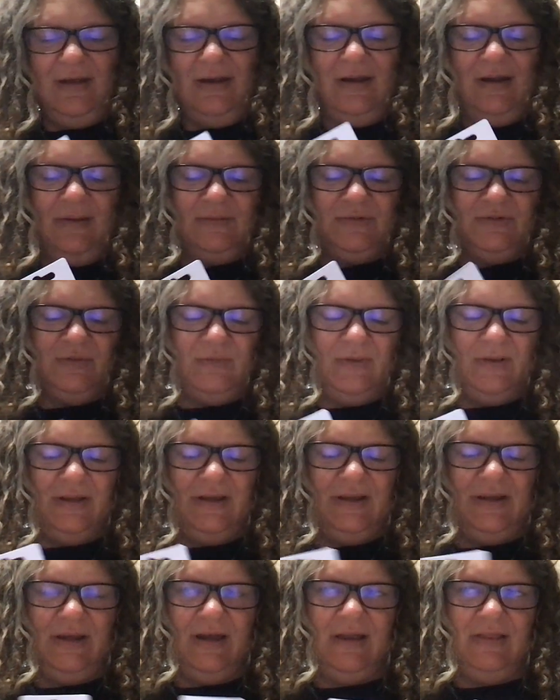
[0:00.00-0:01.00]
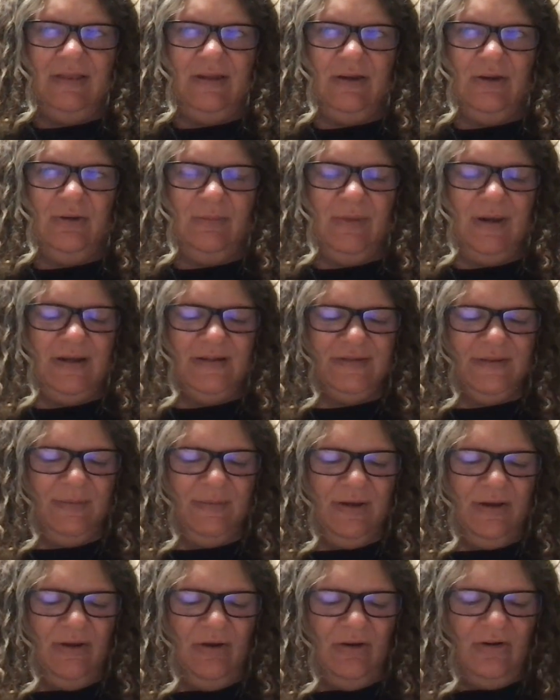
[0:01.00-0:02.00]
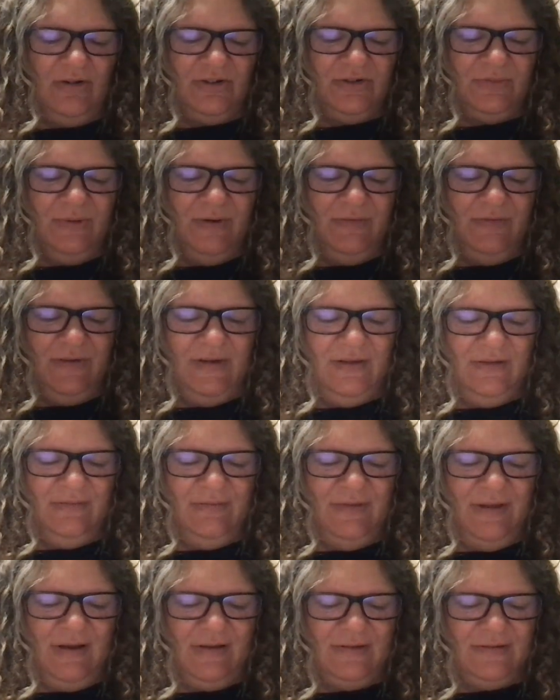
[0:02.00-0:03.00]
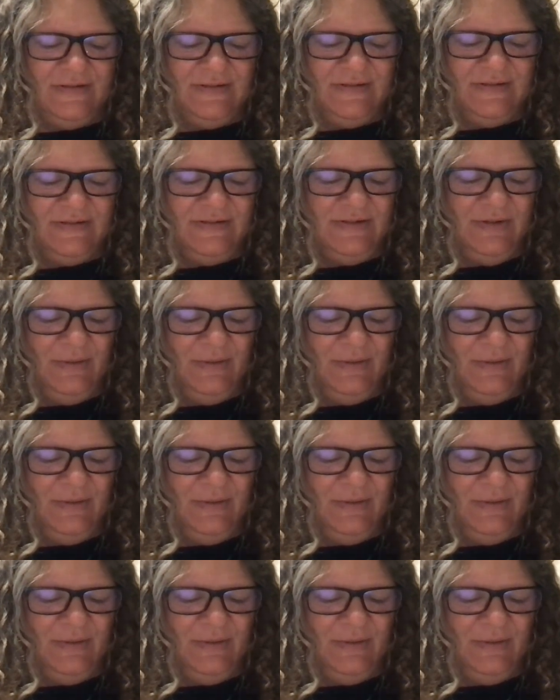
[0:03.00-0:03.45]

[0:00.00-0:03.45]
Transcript: That comes from the lady, I think, who makes the big orange puffy necklaces,